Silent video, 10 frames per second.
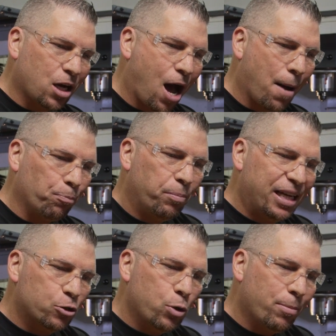comp
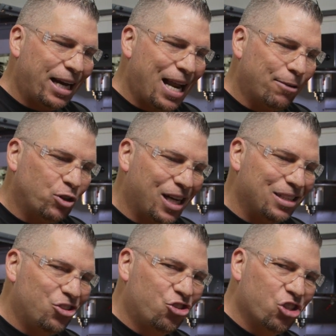because we might have to
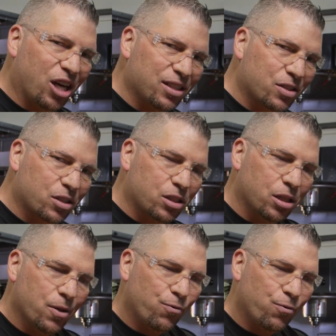adjust